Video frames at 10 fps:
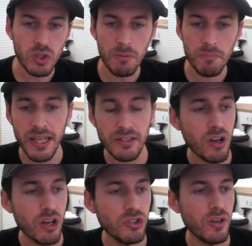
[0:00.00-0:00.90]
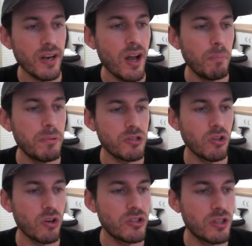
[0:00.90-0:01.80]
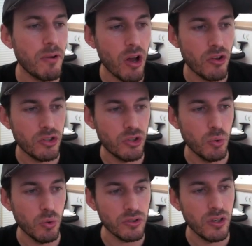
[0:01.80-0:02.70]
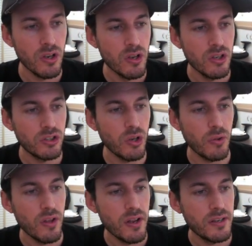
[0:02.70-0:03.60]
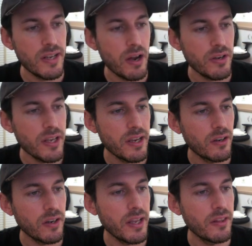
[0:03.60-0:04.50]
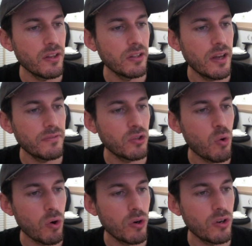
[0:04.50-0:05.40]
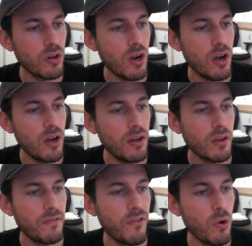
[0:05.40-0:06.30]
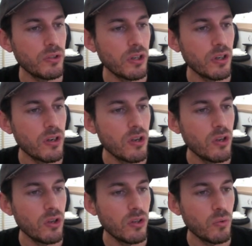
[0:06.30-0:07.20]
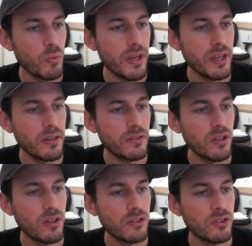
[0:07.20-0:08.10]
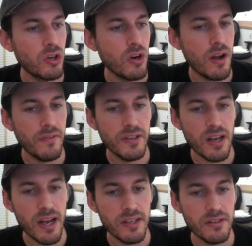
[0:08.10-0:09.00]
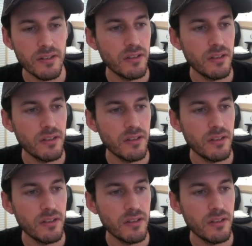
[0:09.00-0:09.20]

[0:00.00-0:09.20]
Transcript: But that's also gonna help us learn some other tools. So down here in the left quarter folder, we can turn off his eyes,